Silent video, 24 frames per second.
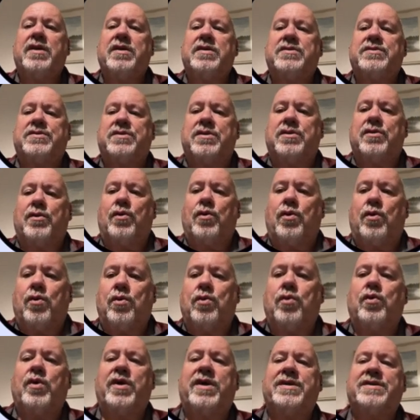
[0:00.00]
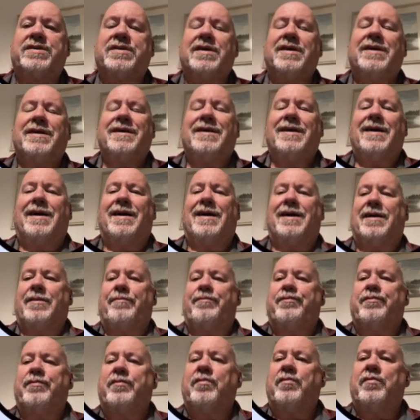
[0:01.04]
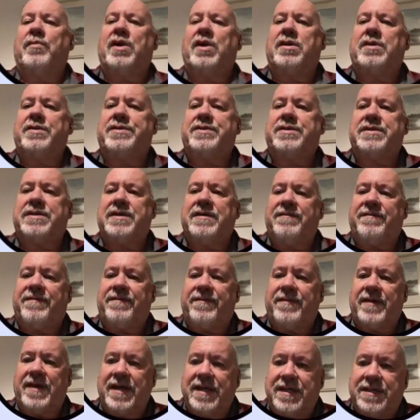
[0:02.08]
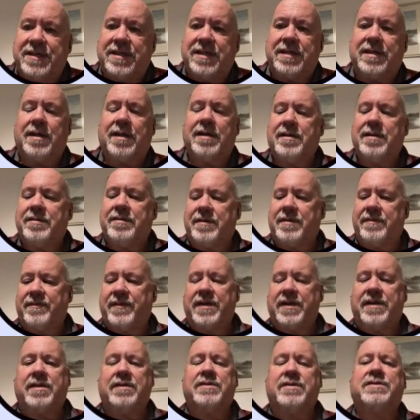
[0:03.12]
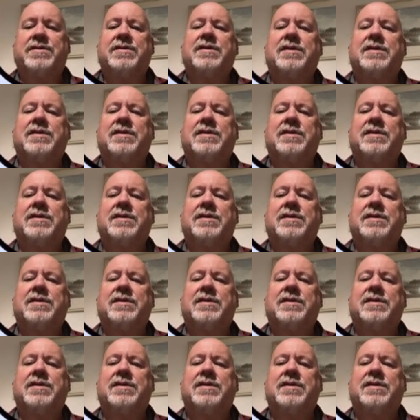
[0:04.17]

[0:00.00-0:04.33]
So you're always deflating the figures